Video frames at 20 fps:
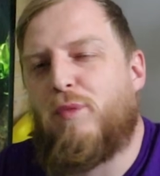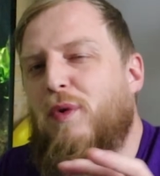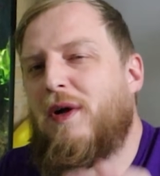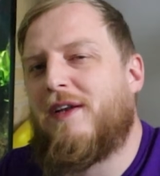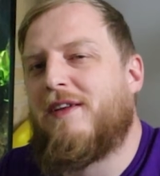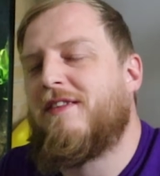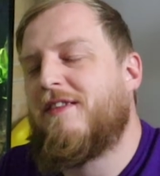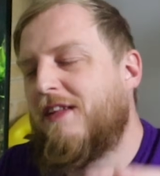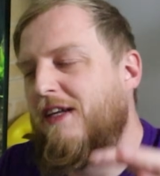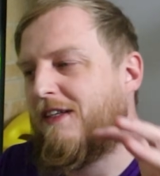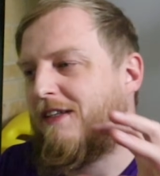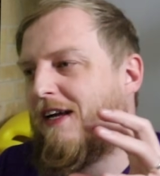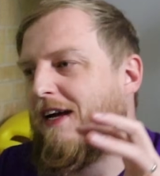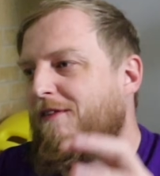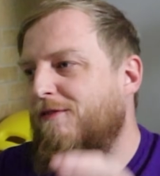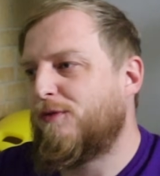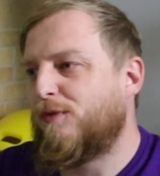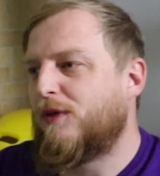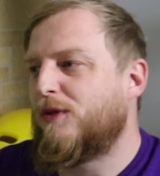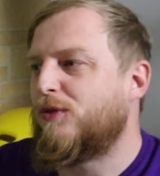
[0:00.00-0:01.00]
one thing that
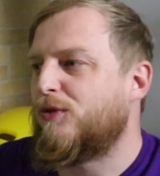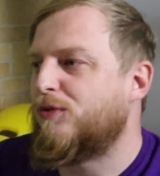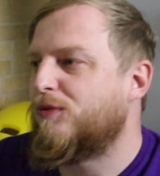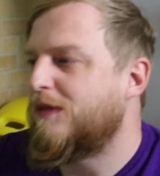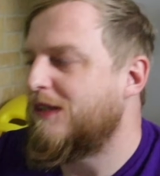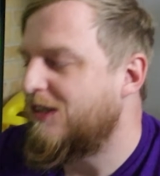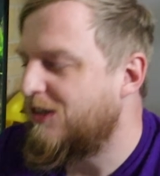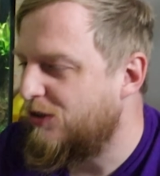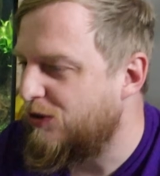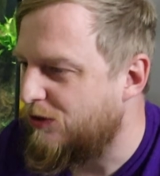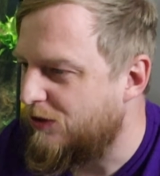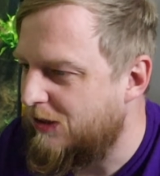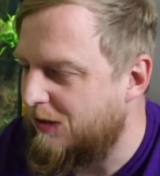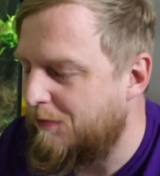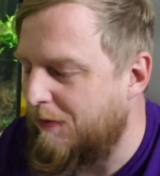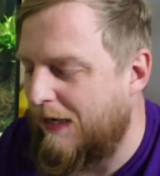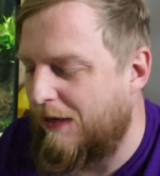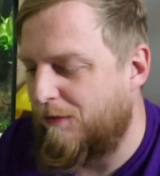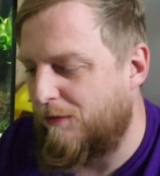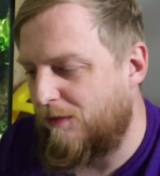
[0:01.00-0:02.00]
everyone always talks
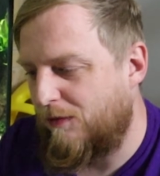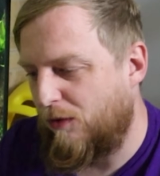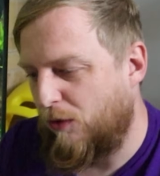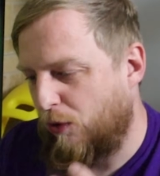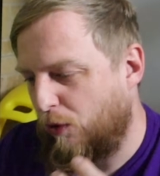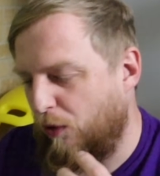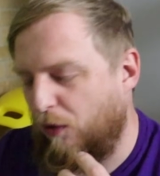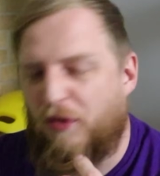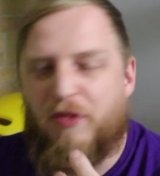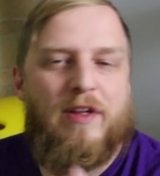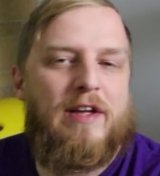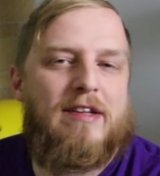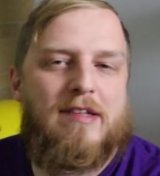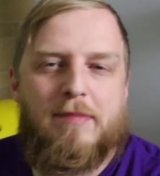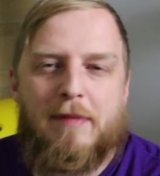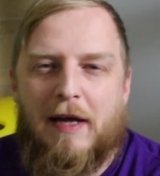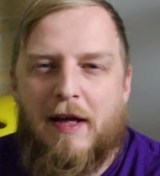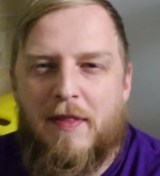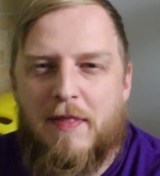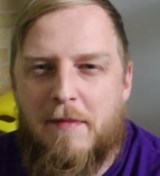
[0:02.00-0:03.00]
about or thinks
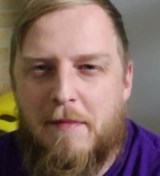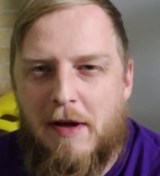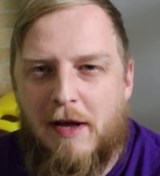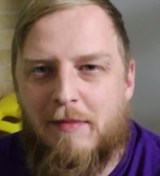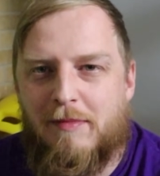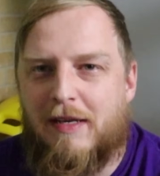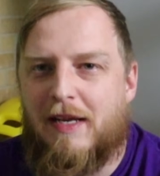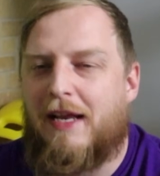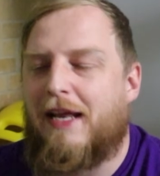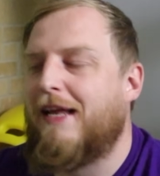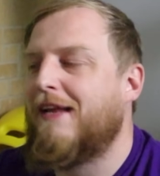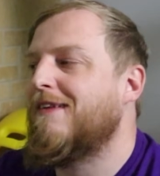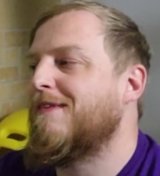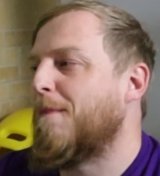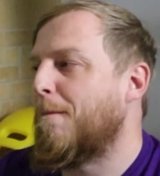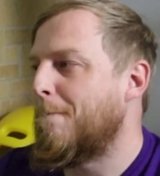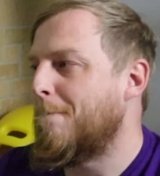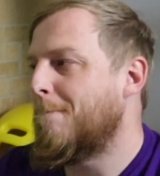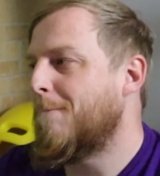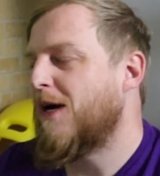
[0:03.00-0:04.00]
about at the moment
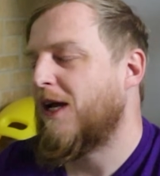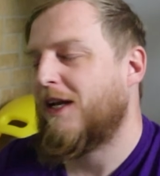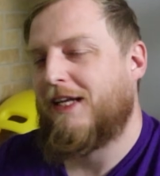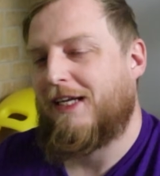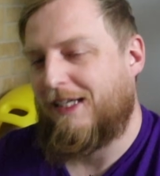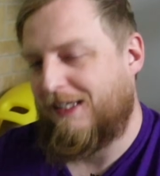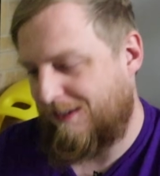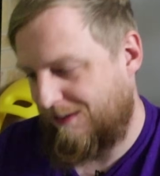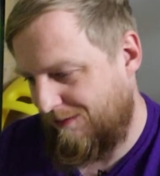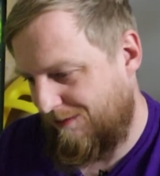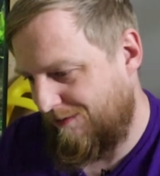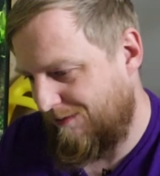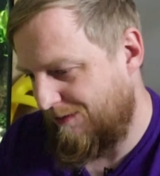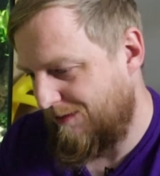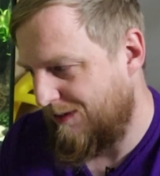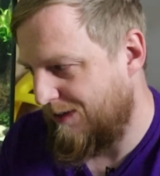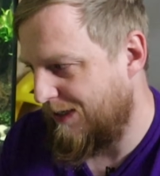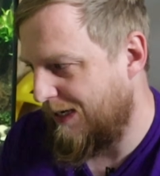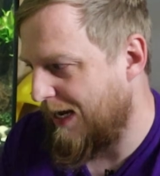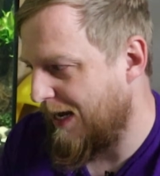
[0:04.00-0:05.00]
is money.
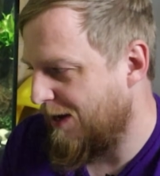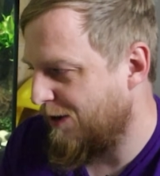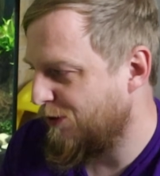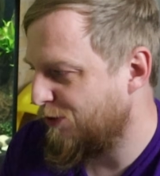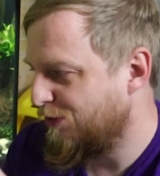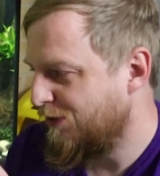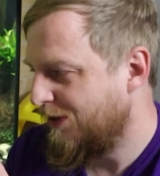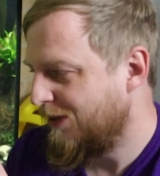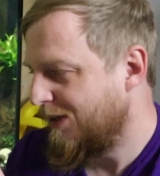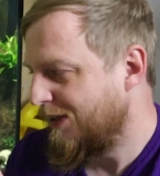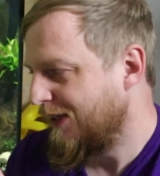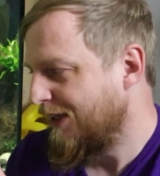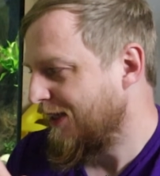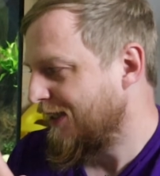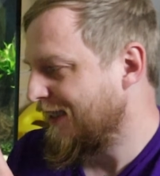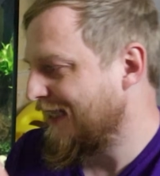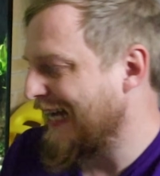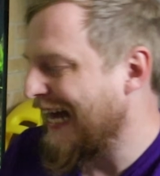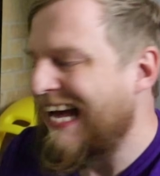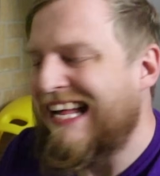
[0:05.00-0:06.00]
Now,
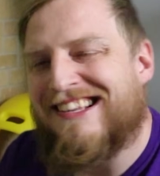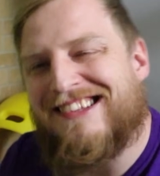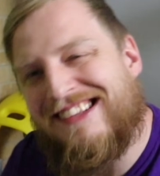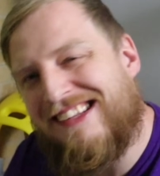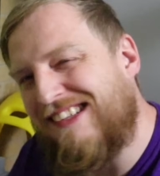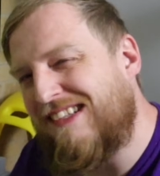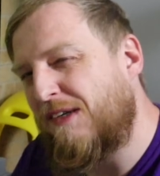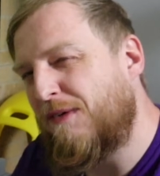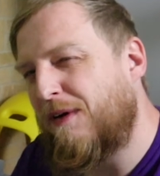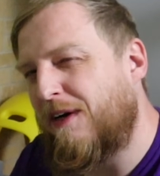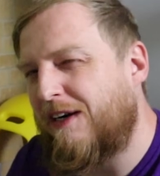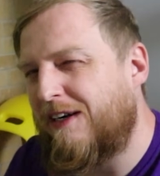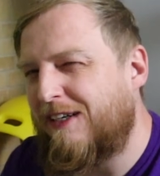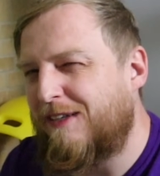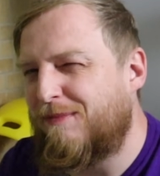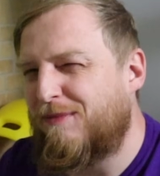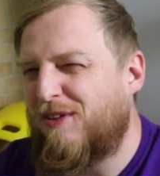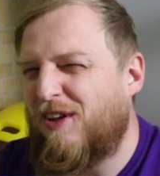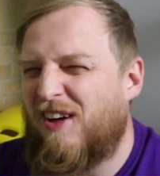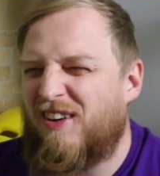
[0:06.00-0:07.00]
yes, these
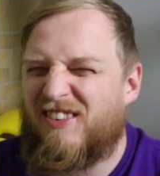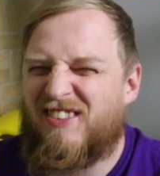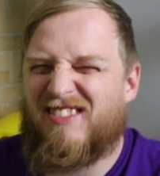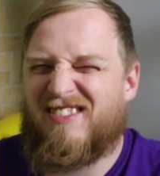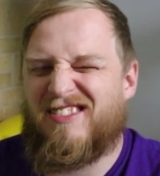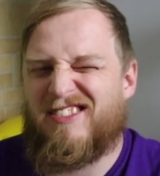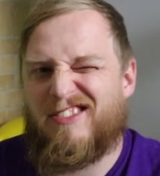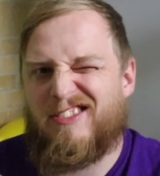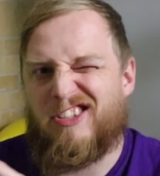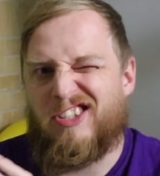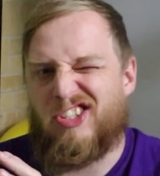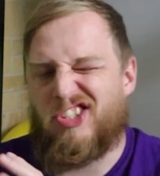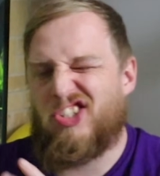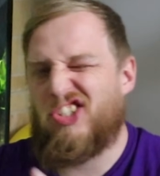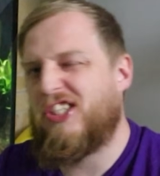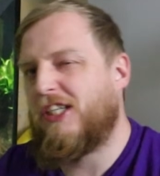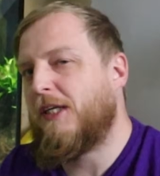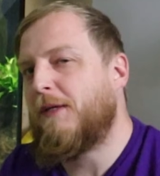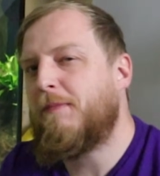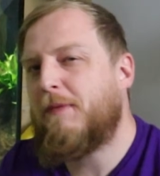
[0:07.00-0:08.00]
aquariums aren't the
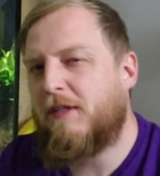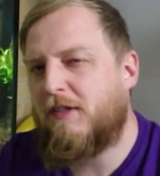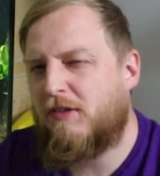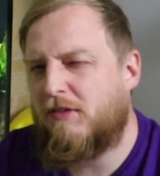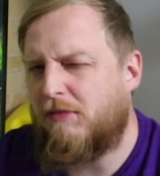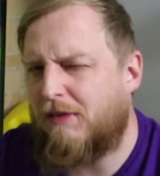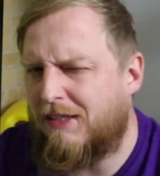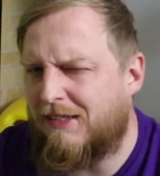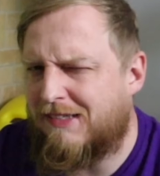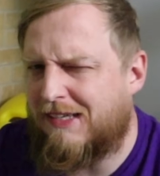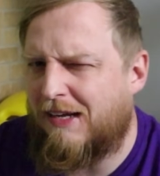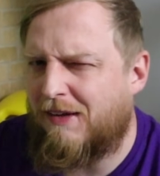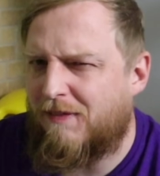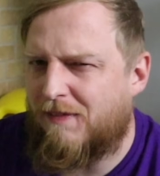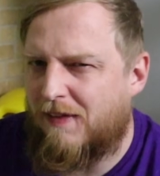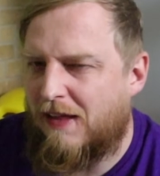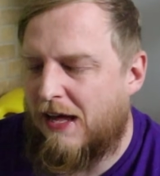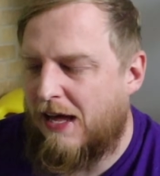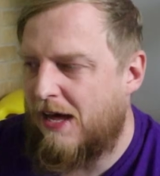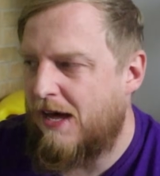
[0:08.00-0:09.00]
cheapest ones
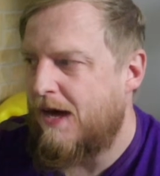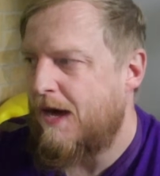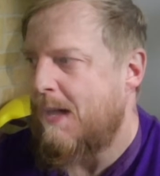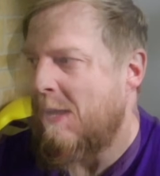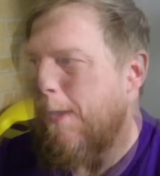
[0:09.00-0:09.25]
out there.